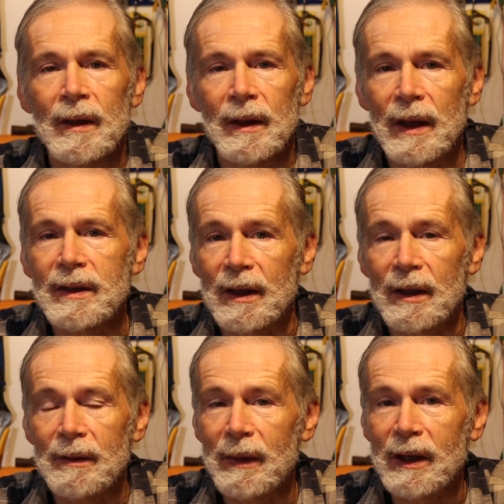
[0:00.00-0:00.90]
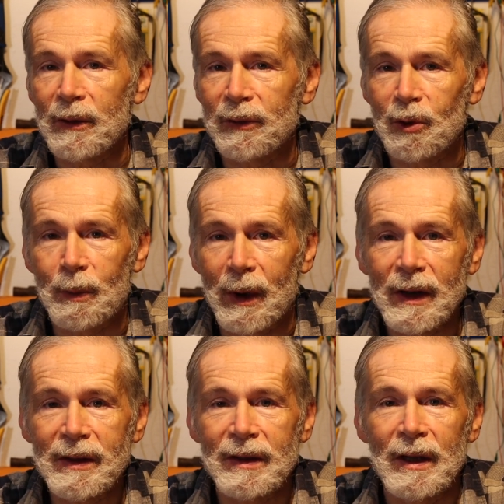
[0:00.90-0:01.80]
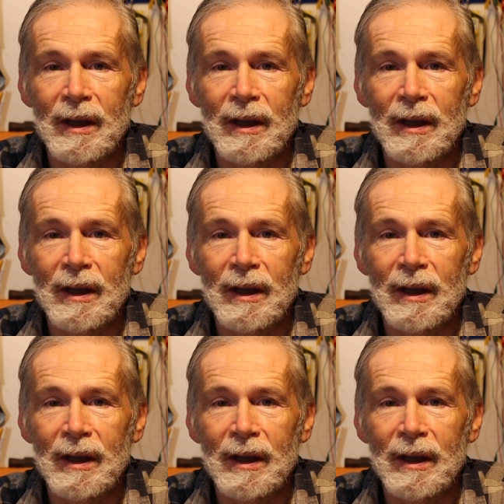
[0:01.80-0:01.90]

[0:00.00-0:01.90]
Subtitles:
It's made of two parts.